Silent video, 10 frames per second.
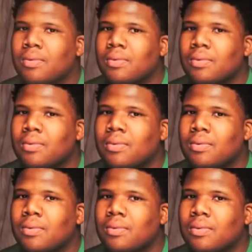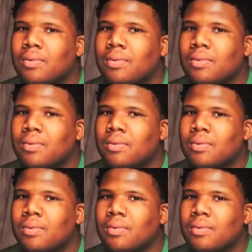what I want to do. I just want
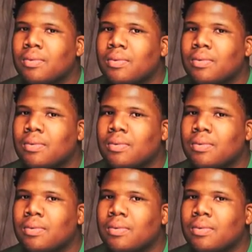to